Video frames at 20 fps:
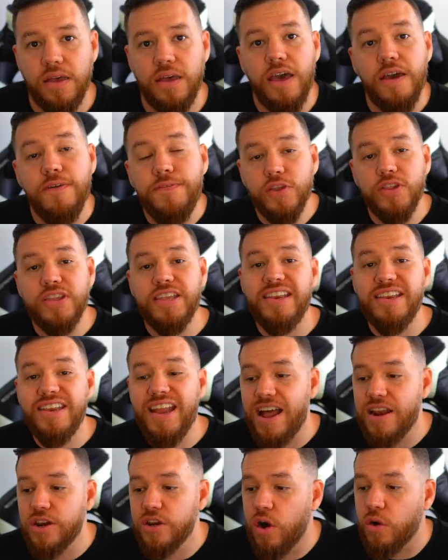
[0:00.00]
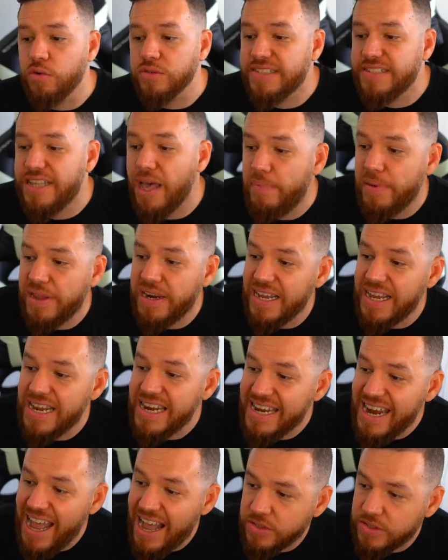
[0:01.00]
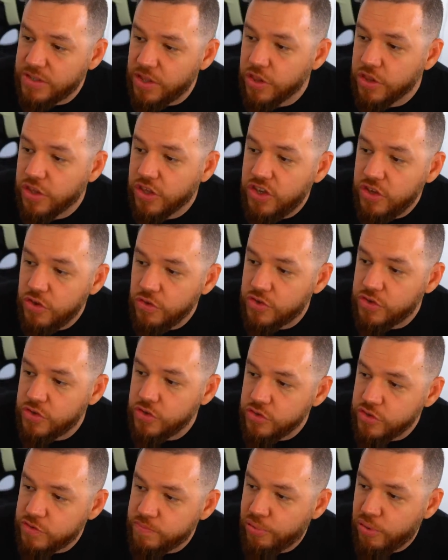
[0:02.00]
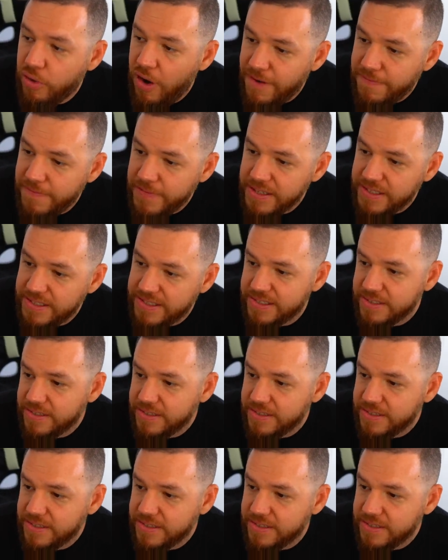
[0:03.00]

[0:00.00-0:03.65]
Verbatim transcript: If you did not know, STEPN announced Q2's profits